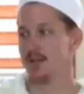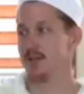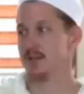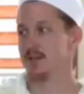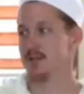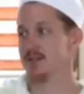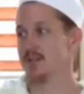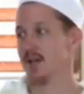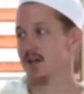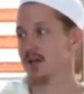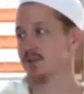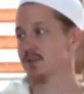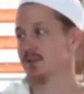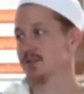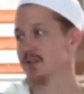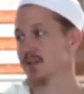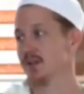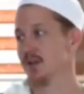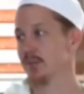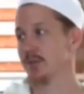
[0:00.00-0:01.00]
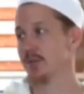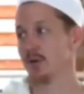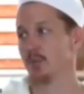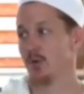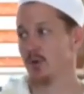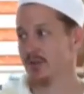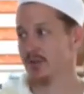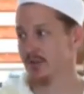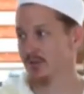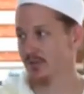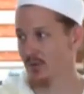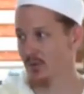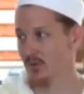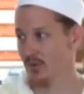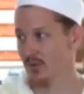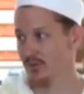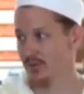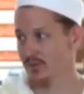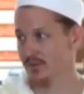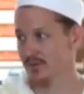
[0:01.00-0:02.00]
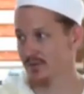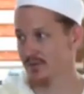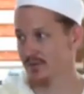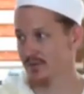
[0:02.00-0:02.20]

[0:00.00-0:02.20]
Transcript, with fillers: Then there's others that are a bit more difficult.